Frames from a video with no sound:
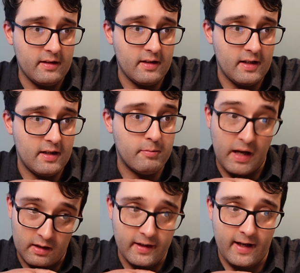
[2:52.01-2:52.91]
the
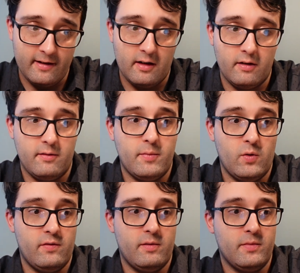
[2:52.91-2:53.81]
battle cannon on
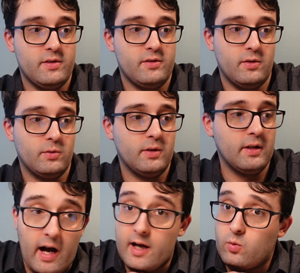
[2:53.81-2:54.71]
both of them. So
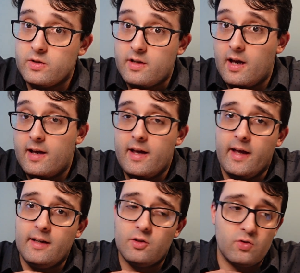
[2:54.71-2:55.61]
I was
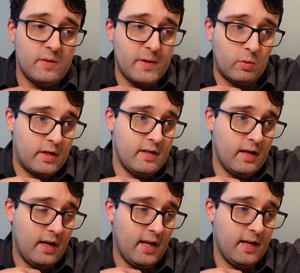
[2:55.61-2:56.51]
extremely worried
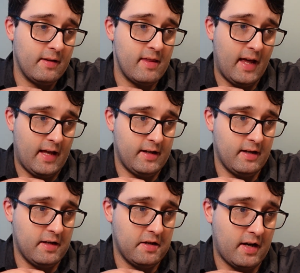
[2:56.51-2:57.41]
that
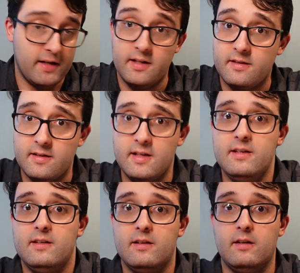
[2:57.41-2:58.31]
I did
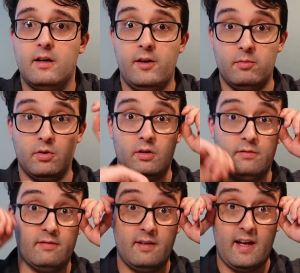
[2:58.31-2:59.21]
see a number
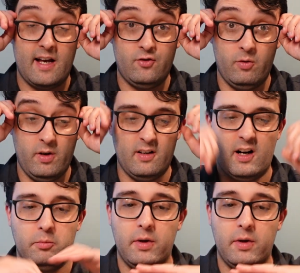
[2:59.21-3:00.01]
of Astra Militarum